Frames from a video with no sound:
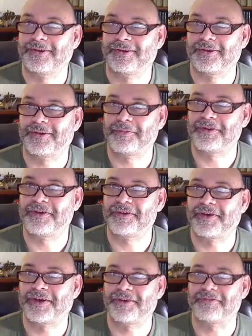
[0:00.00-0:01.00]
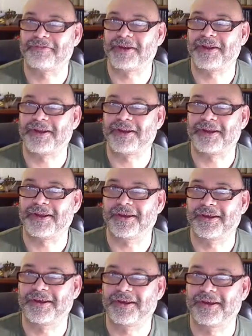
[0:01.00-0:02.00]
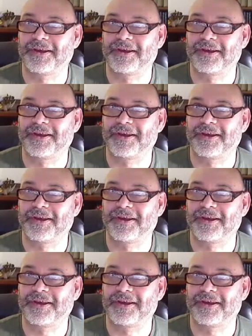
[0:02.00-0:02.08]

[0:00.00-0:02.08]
So let me see if I can find it again.